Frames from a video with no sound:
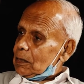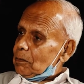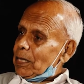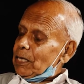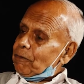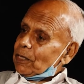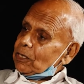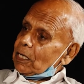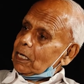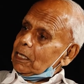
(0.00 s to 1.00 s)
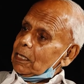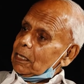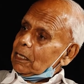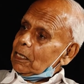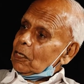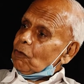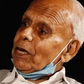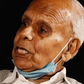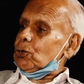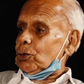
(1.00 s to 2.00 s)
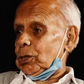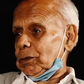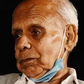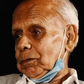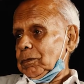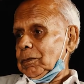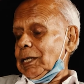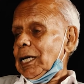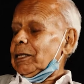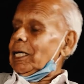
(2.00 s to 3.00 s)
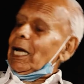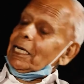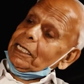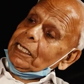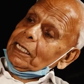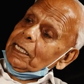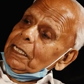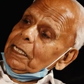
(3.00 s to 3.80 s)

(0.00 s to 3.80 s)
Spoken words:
manufacturer, Wedgwood, and they had a